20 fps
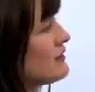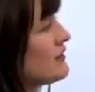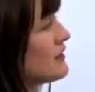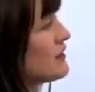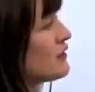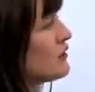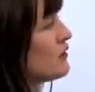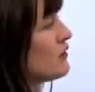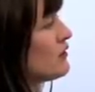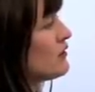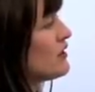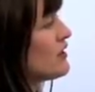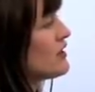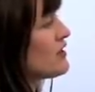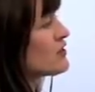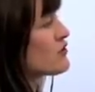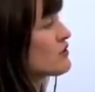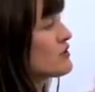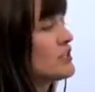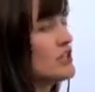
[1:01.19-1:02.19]
little
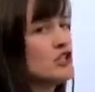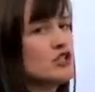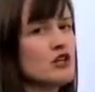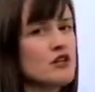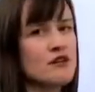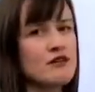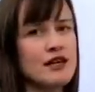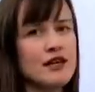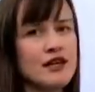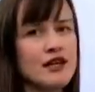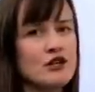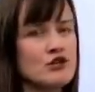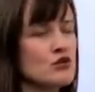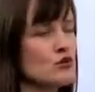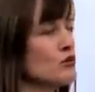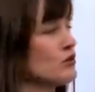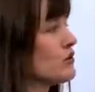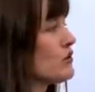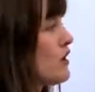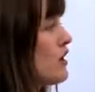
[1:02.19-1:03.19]
strategic thinking
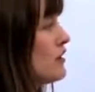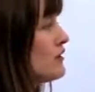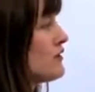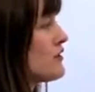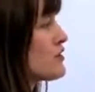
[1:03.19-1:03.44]
tool called